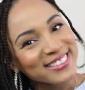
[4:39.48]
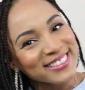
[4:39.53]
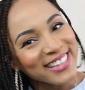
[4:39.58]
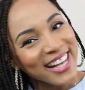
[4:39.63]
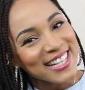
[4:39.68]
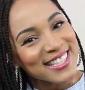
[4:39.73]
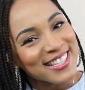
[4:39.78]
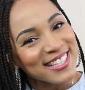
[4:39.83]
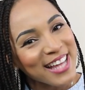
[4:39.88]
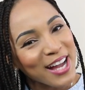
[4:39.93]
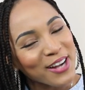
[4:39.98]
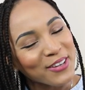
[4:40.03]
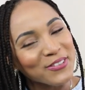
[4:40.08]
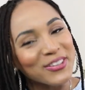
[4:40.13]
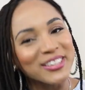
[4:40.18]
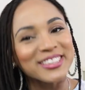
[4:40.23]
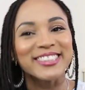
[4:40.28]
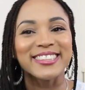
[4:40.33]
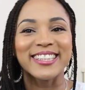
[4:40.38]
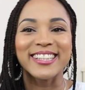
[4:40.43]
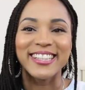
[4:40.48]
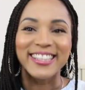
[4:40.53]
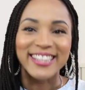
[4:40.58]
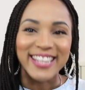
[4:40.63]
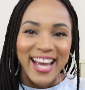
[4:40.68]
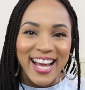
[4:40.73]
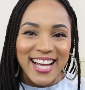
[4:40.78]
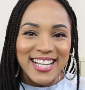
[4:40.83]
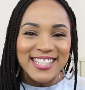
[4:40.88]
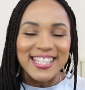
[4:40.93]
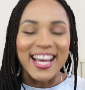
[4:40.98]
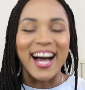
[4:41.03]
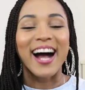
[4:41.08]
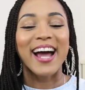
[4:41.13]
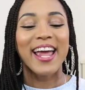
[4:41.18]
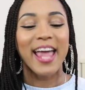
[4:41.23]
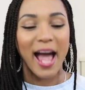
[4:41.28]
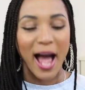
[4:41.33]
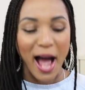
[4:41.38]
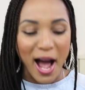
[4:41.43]
to answer that question, yes,
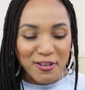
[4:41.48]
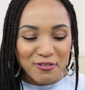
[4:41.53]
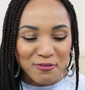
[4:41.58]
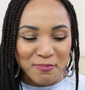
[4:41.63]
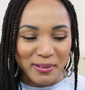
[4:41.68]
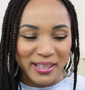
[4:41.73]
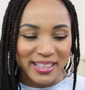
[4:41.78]
I have